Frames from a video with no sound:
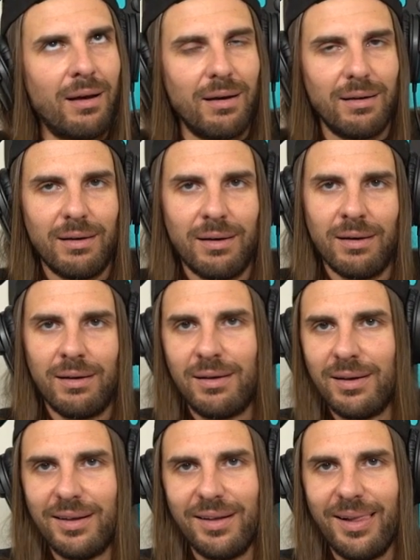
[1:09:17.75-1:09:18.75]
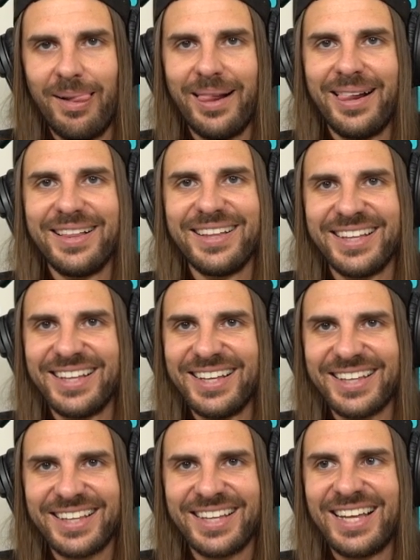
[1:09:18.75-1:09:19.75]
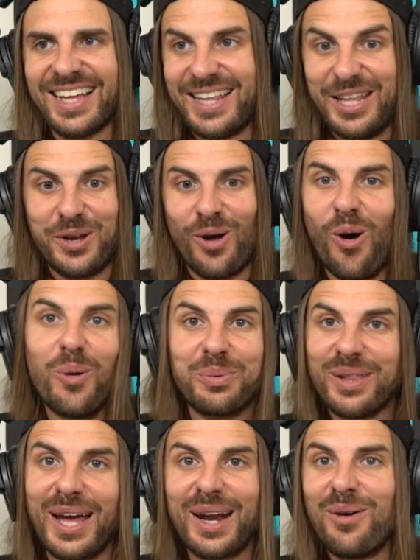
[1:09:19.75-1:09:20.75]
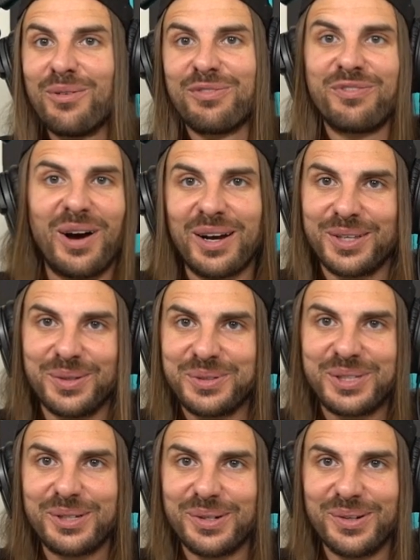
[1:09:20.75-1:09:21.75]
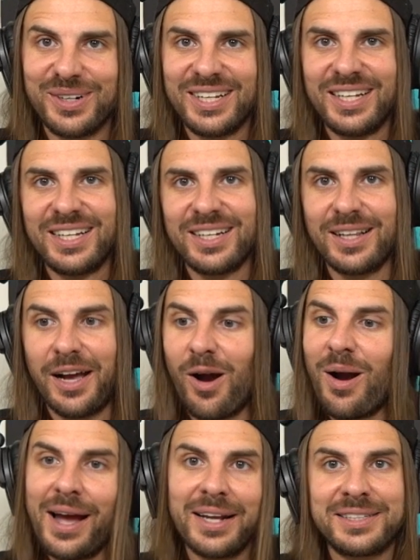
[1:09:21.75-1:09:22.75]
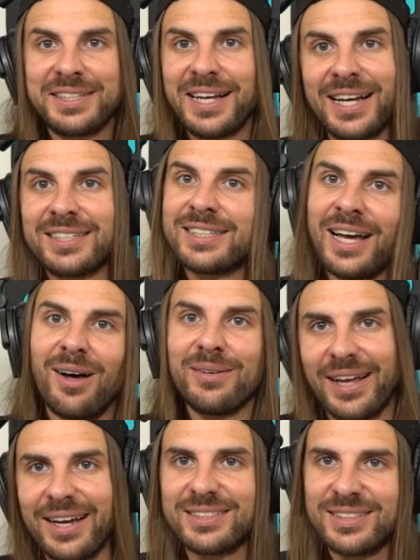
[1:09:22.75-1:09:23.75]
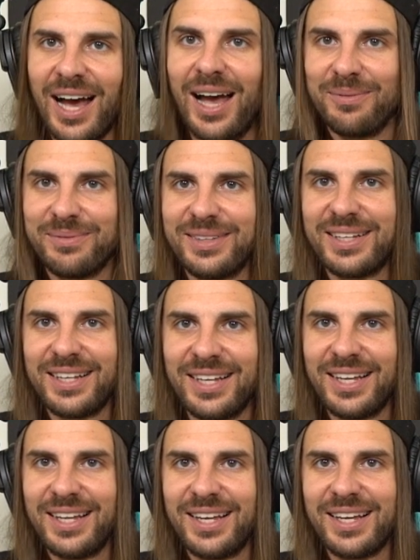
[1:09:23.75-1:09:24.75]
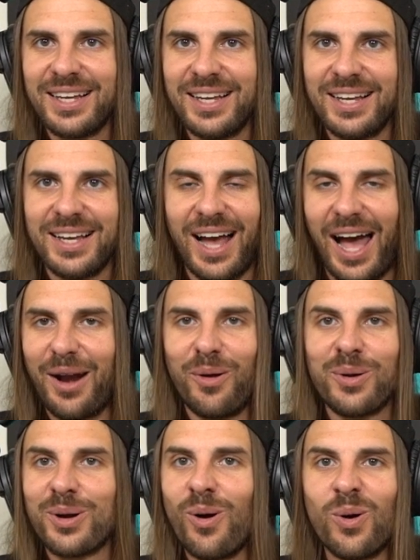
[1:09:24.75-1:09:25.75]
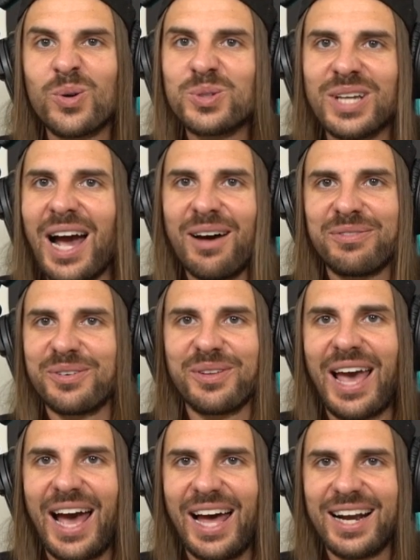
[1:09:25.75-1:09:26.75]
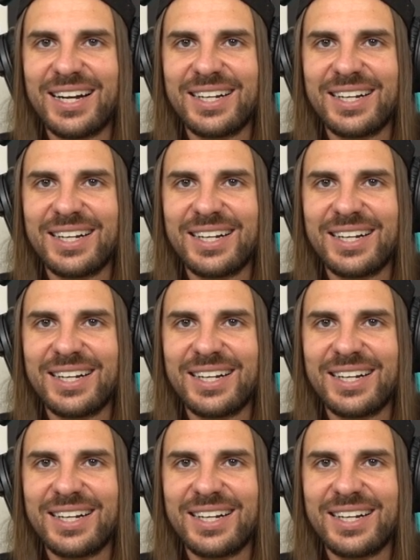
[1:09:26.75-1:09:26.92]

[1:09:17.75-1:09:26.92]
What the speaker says: Oh. And then hope they don't fuck you too. You're like, all right, DHL next time. I don't know who's after that.